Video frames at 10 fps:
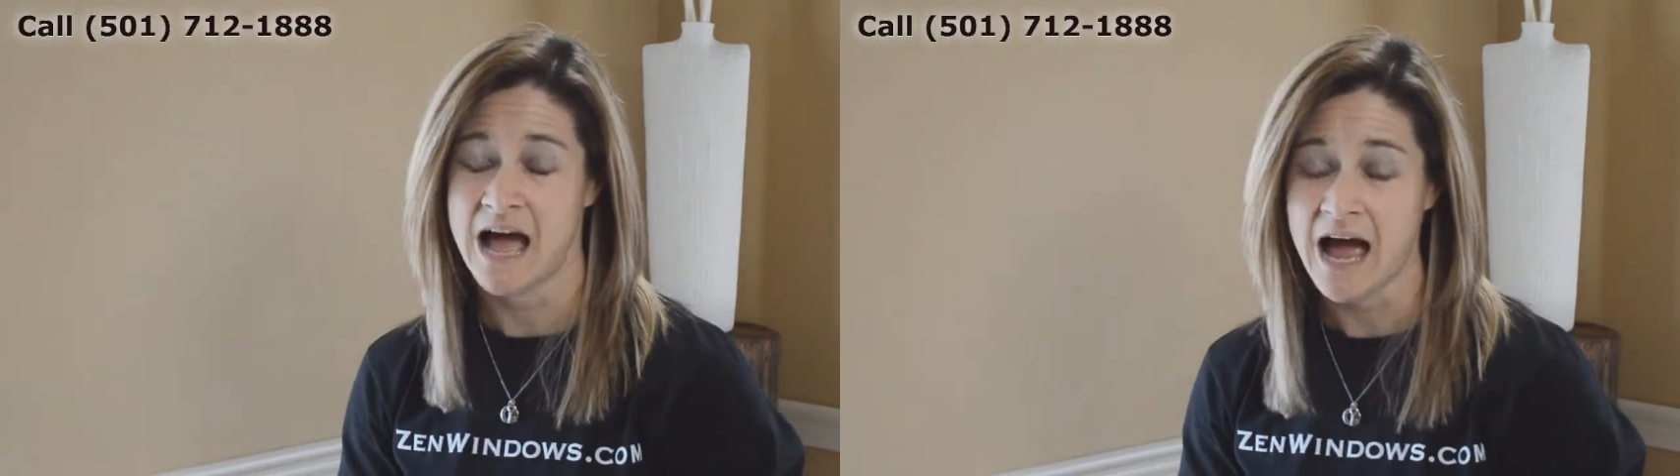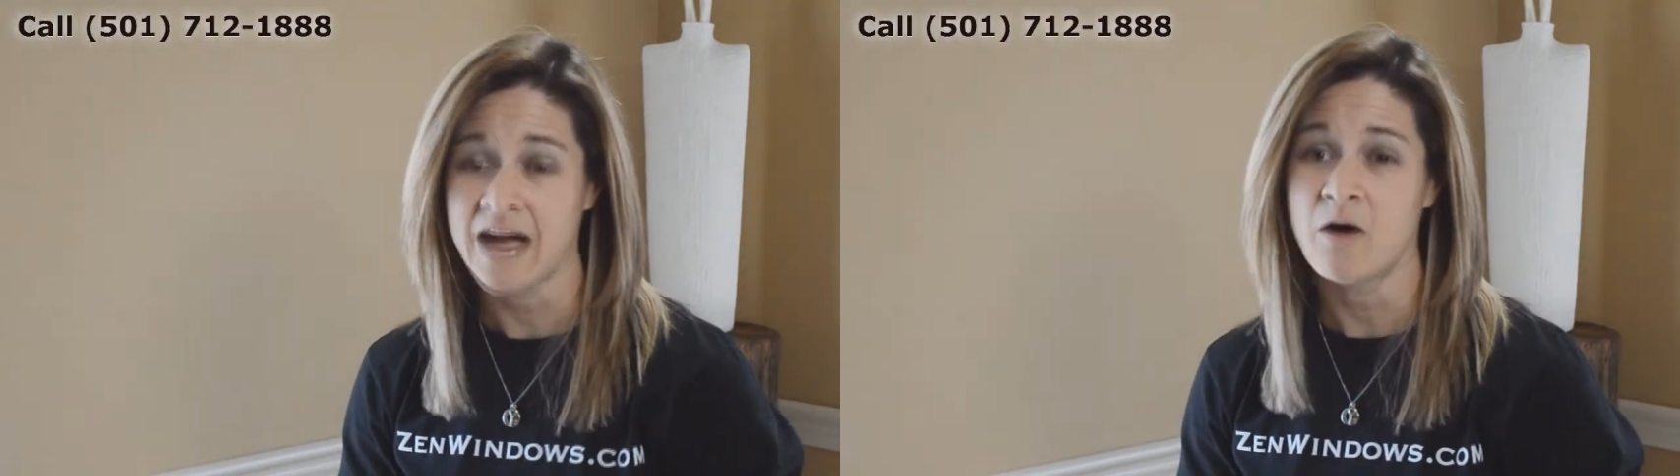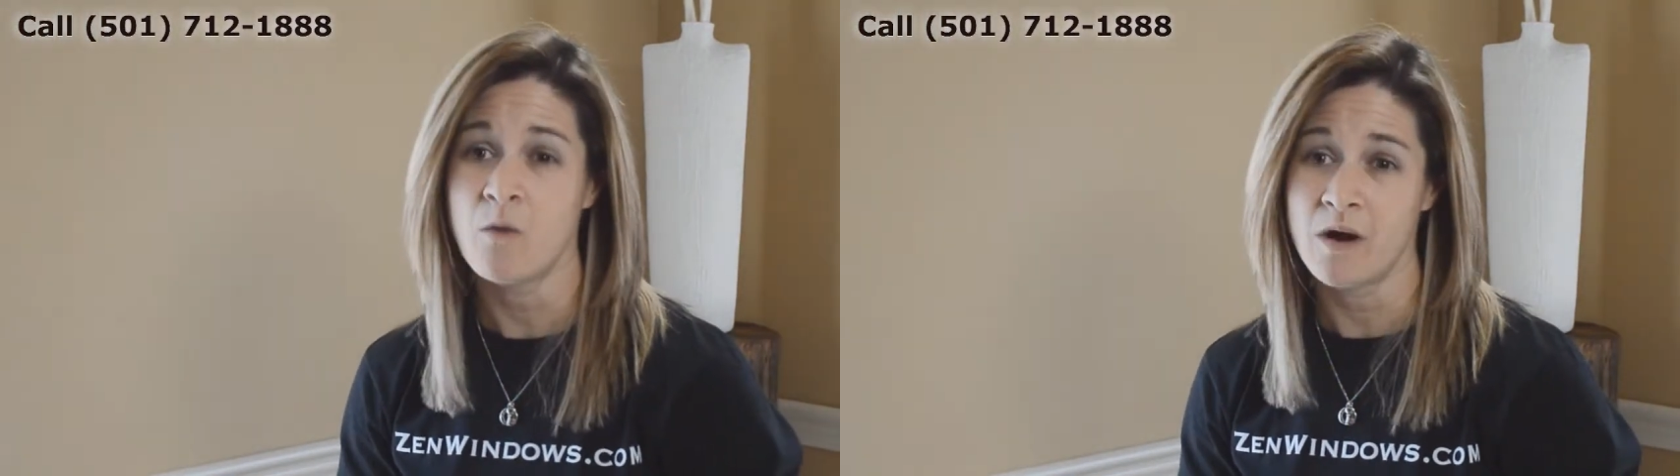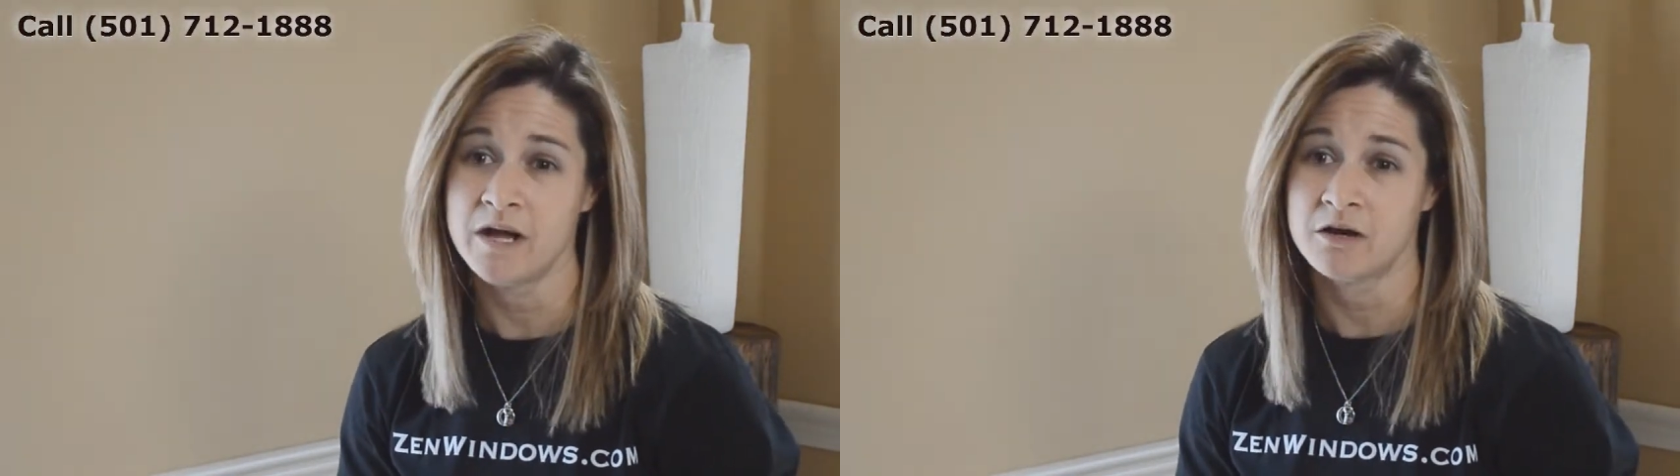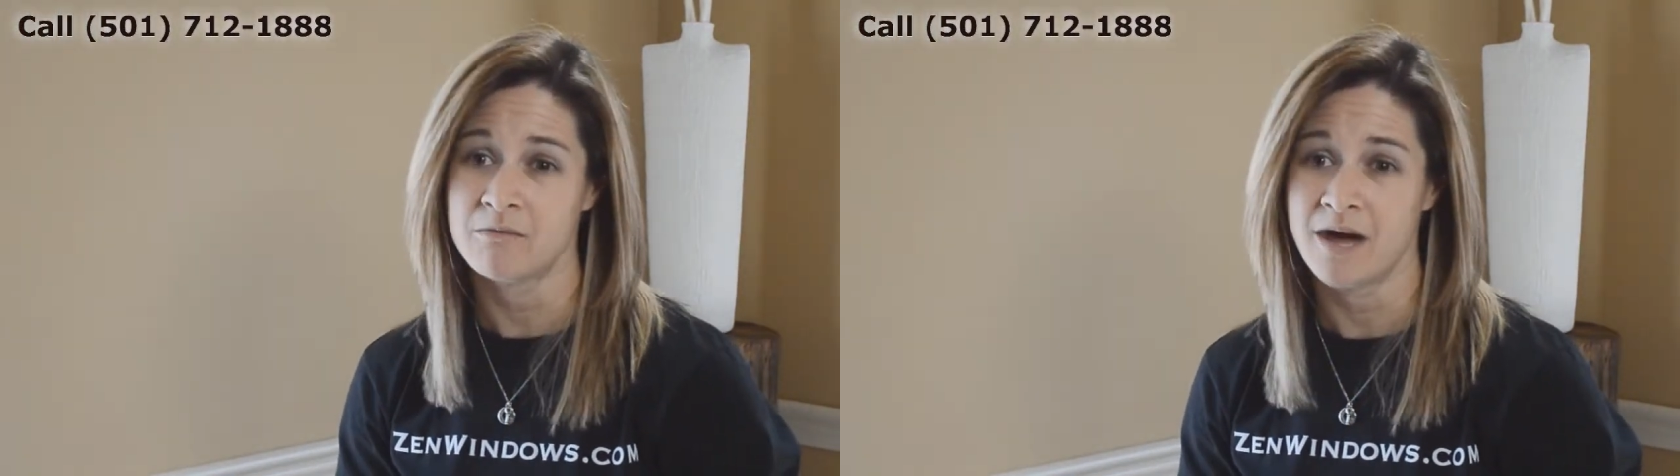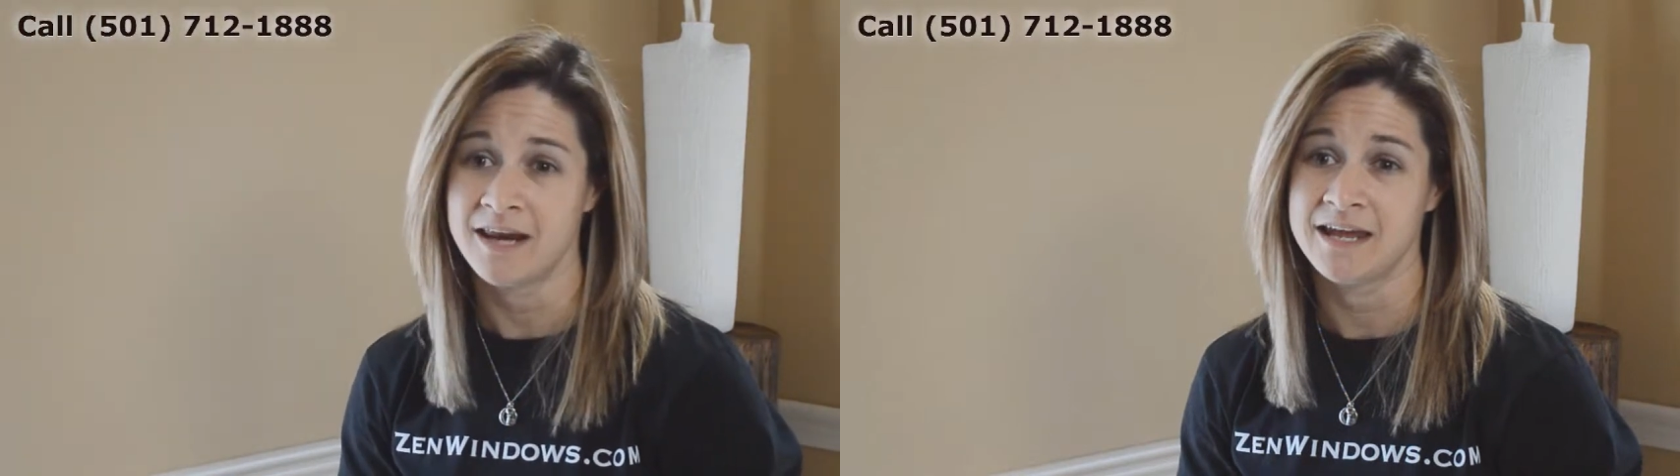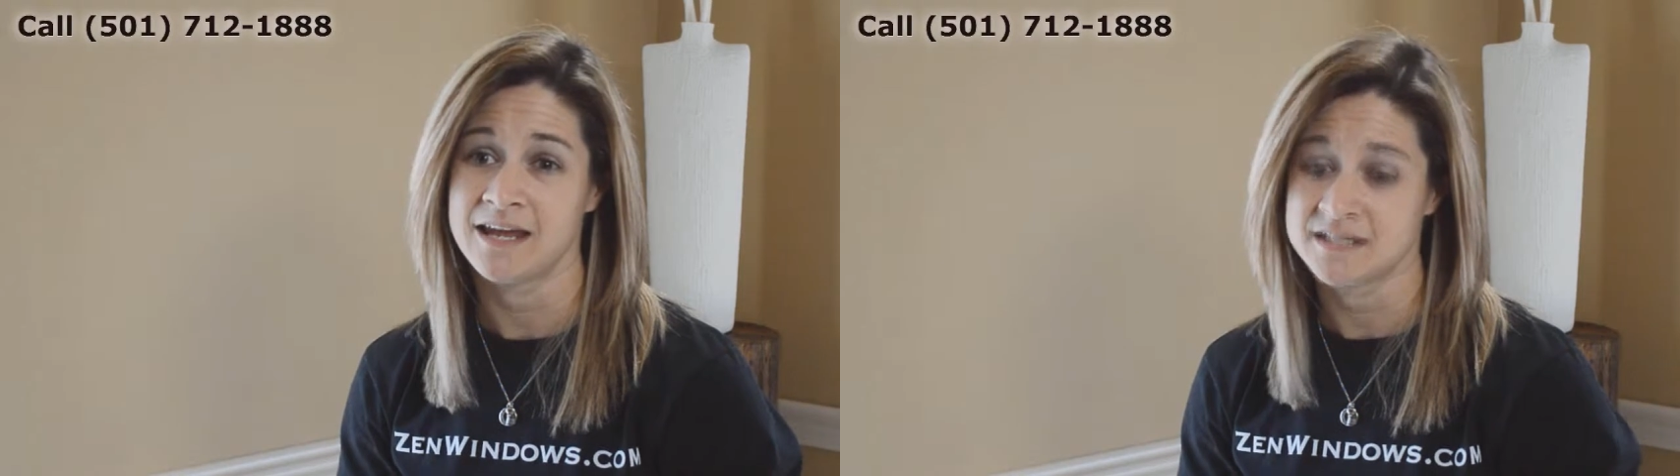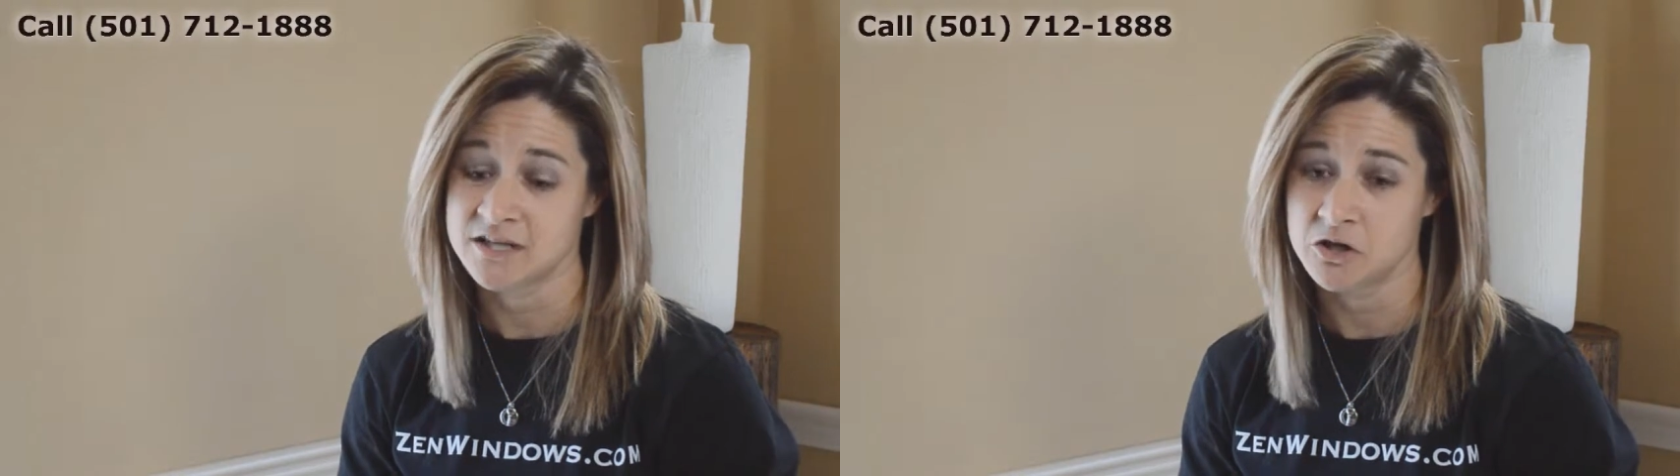I don't want your money
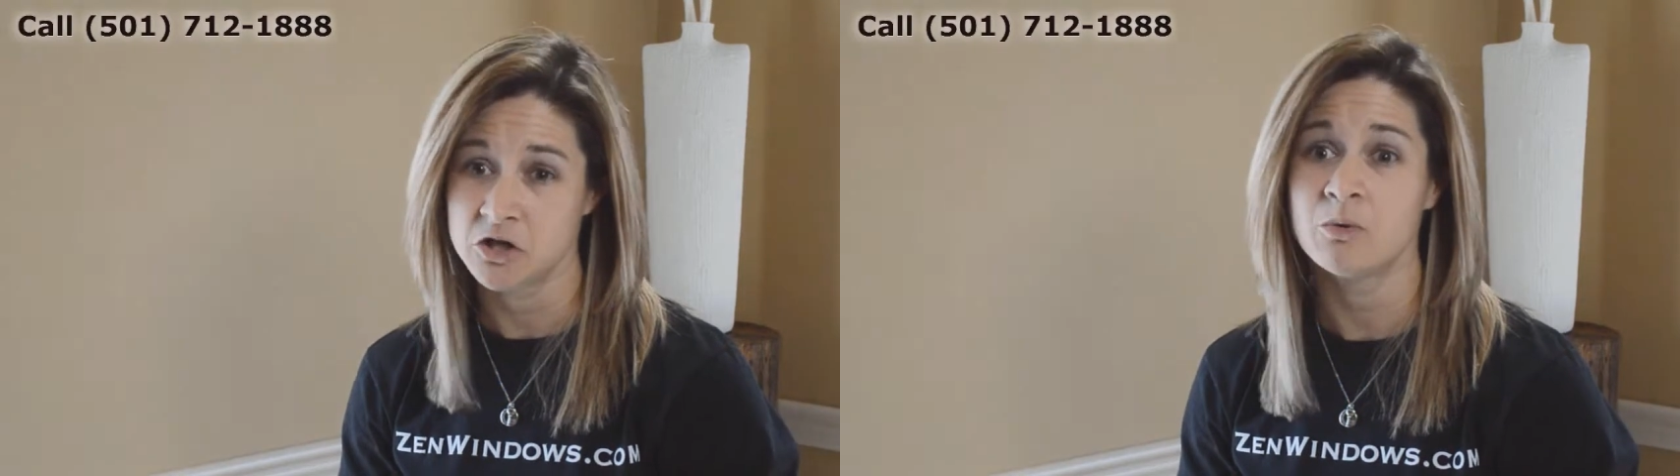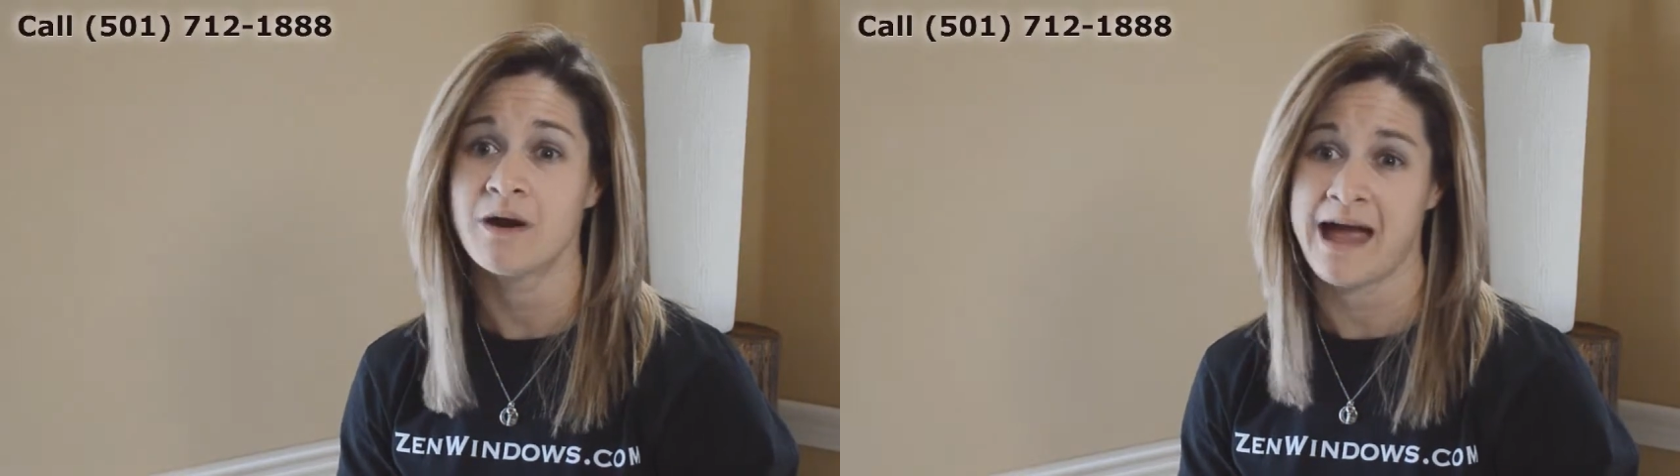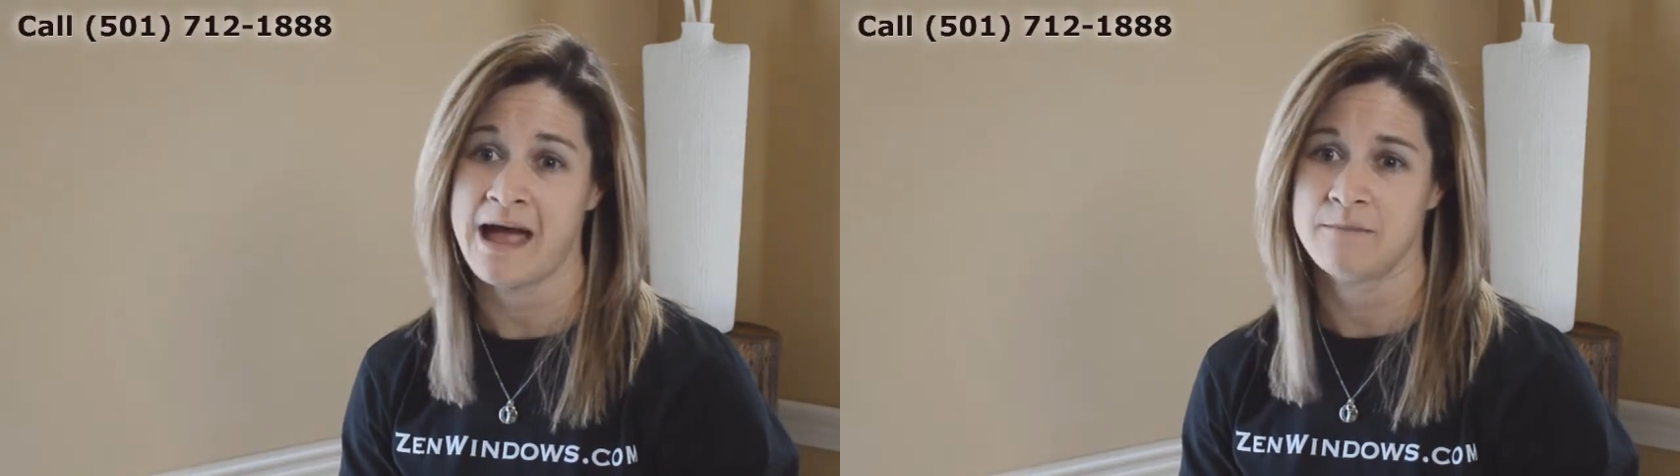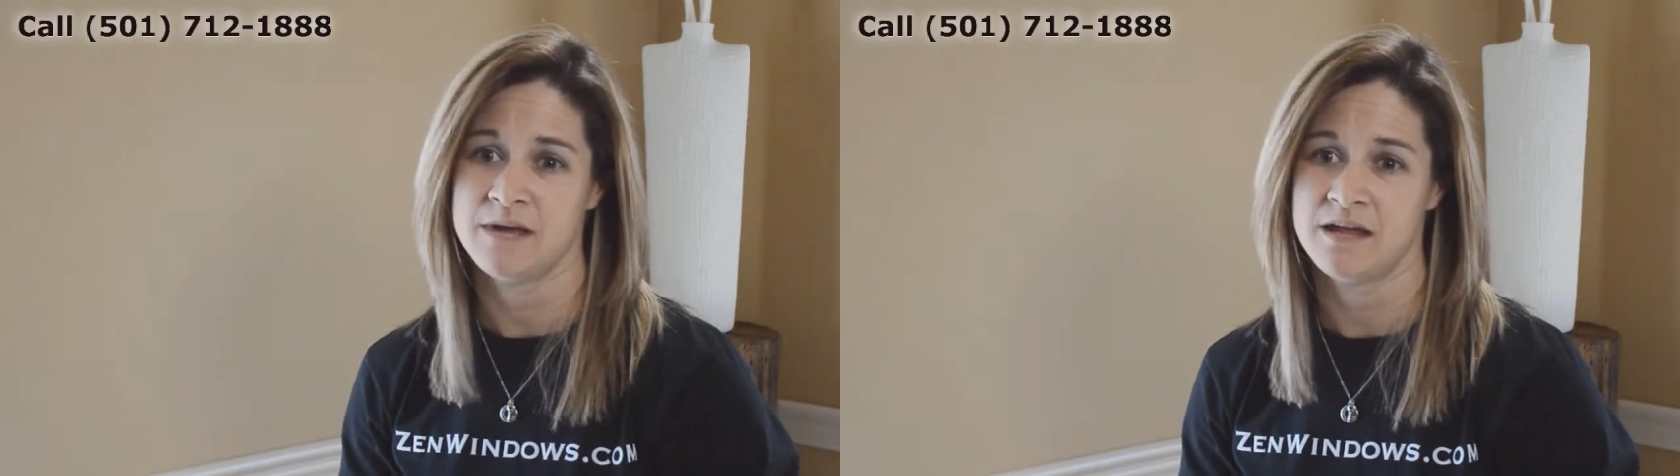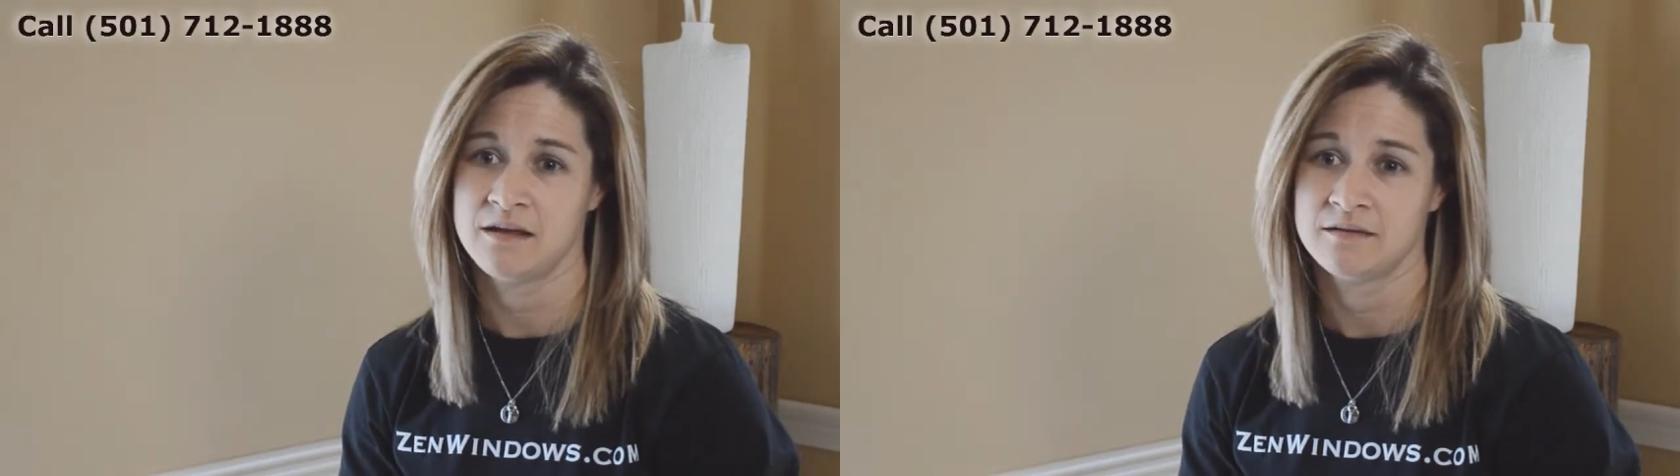until you are happy.